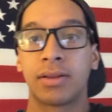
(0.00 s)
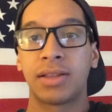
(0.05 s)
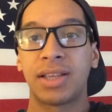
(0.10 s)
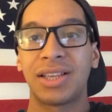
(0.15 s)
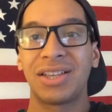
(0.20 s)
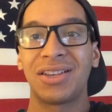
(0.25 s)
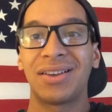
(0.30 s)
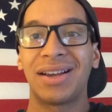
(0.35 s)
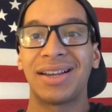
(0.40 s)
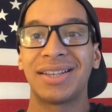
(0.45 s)

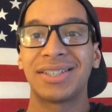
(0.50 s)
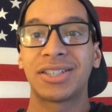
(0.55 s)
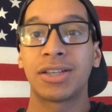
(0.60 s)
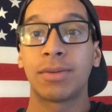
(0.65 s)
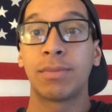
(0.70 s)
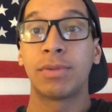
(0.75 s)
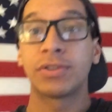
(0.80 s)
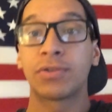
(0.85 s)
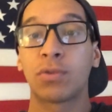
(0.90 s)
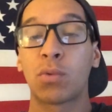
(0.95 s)
Thank you guys
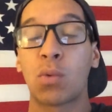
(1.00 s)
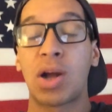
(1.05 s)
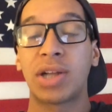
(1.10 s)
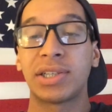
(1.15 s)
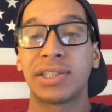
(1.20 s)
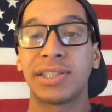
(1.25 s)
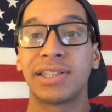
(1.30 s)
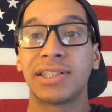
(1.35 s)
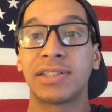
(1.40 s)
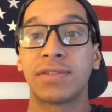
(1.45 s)
so much for
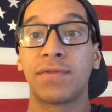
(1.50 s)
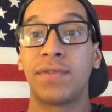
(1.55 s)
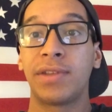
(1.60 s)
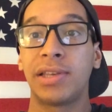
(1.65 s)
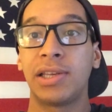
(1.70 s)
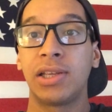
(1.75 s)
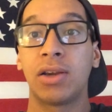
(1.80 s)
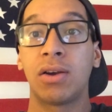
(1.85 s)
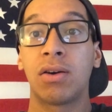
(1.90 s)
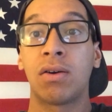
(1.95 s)
watching this
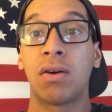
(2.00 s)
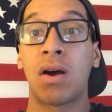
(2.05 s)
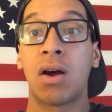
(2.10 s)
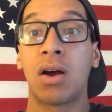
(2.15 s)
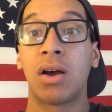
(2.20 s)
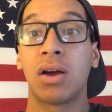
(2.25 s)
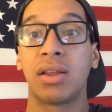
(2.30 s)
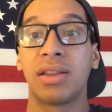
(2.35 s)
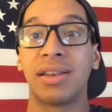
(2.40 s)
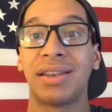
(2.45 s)
video
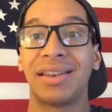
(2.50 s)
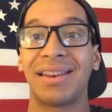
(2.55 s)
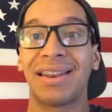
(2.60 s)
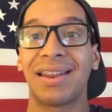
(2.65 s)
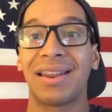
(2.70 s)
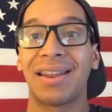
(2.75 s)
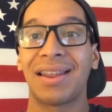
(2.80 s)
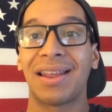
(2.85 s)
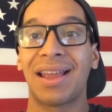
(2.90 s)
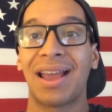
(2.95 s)
on
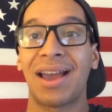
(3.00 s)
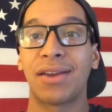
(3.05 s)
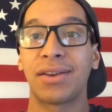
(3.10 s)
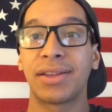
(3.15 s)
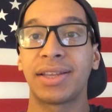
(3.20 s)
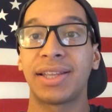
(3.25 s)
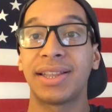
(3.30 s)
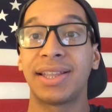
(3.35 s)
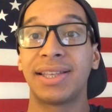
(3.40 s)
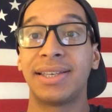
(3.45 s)
how
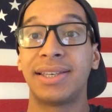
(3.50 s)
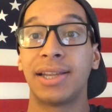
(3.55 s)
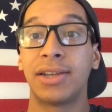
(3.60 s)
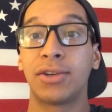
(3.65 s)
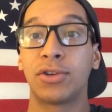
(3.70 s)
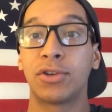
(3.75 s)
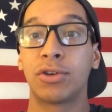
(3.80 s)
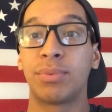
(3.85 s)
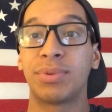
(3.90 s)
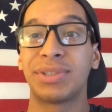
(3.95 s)
to get the
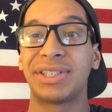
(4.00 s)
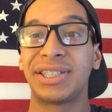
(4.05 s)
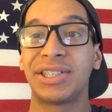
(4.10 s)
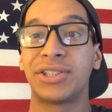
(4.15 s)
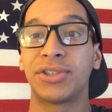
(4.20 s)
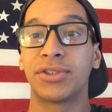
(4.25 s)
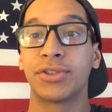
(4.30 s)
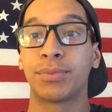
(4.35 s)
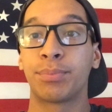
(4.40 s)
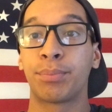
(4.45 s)
dental
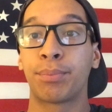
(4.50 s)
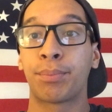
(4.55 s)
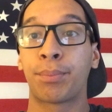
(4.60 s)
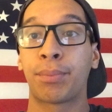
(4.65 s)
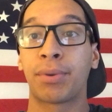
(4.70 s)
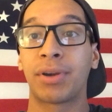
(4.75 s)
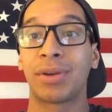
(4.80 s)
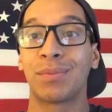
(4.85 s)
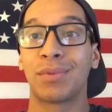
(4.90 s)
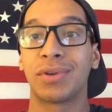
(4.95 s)
procedures
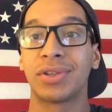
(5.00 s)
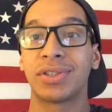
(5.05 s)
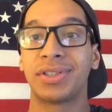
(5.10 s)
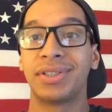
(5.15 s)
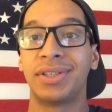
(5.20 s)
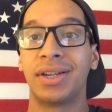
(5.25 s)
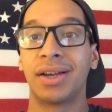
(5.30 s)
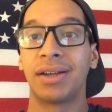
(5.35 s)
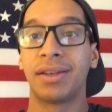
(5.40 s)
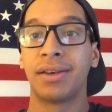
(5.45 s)
pretty
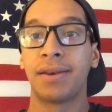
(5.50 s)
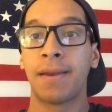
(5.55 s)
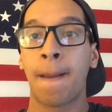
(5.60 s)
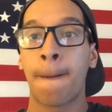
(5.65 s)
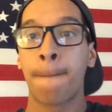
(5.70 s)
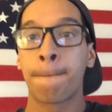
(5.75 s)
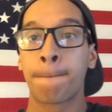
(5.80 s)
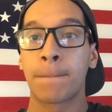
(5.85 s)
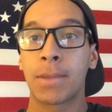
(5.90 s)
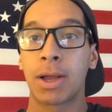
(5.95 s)
much done.
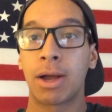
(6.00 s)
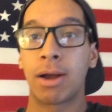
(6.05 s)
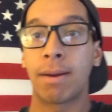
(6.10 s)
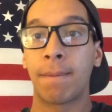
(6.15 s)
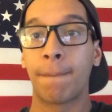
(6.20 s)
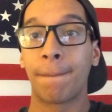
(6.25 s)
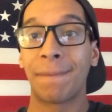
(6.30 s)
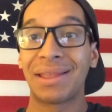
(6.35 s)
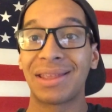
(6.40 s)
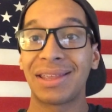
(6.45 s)

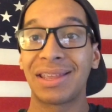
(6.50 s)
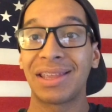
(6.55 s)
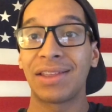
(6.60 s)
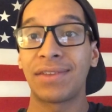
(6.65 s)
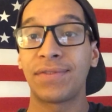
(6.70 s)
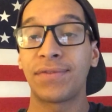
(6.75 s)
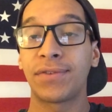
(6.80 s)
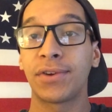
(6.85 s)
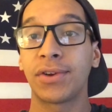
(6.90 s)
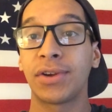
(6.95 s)

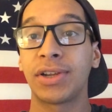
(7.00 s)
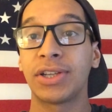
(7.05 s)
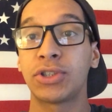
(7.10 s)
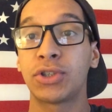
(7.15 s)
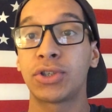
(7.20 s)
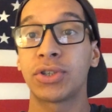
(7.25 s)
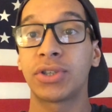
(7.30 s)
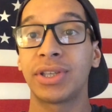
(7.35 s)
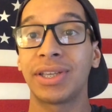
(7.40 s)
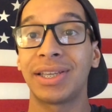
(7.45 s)
If you're
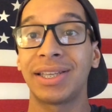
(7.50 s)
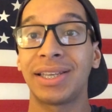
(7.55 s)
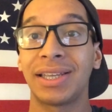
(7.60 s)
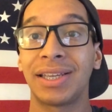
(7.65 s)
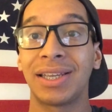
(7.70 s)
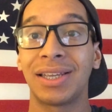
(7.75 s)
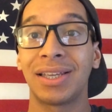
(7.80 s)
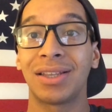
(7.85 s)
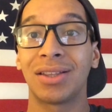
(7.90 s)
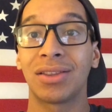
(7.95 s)
interested
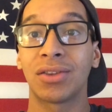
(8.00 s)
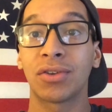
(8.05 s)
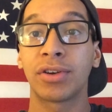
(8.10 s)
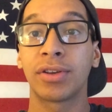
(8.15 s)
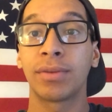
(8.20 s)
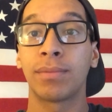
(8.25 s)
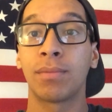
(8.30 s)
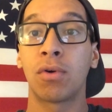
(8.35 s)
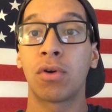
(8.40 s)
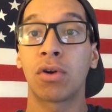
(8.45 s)
in
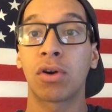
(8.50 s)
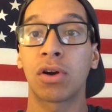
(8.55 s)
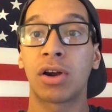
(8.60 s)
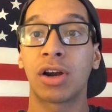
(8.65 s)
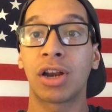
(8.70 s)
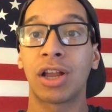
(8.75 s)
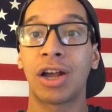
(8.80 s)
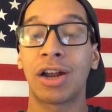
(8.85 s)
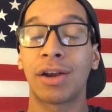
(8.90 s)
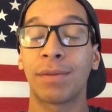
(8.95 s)
learning more
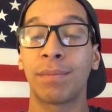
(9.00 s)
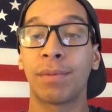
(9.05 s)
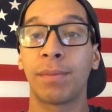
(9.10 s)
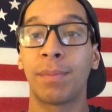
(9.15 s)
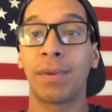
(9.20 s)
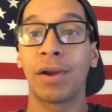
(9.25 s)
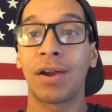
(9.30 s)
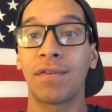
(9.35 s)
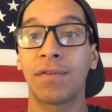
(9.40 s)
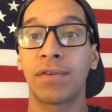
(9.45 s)
on how to
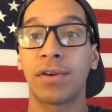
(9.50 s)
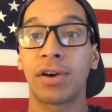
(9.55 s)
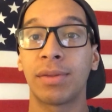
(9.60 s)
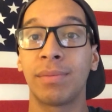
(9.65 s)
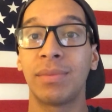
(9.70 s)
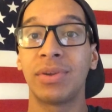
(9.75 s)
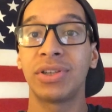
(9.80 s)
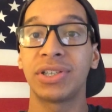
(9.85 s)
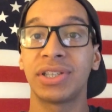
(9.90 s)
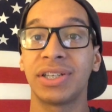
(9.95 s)
prepare for an
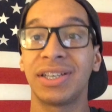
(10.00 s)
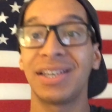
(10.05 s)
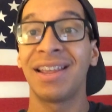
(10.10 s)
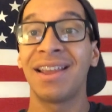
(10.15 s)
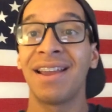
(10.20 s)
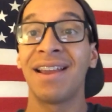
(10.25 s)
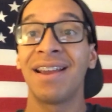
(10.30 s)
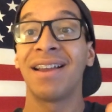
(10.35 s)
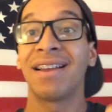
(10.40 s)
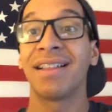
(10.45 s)
admission,
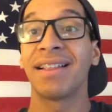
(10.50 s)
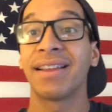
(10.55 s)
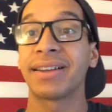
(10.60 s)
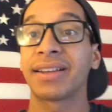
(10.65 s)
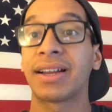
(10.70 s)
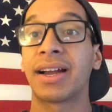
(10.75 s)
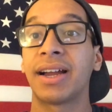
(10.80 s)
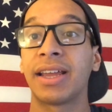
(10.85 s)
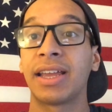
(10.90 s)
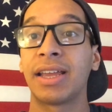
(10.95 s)

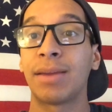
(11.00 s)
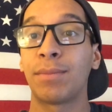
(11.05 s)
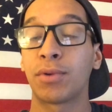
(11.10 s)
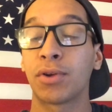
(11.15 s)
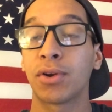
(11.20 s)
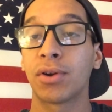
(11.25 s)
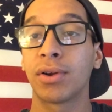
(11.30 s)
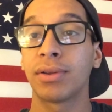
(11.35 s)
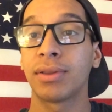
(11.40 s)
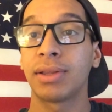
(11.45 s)
like I am
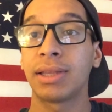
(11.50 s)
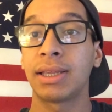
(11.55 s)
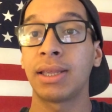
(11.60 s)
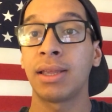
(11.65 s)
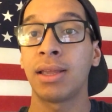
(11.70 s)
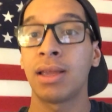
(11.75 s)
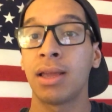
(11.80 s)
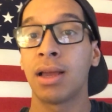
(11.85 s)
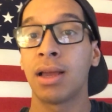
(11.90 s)
currently,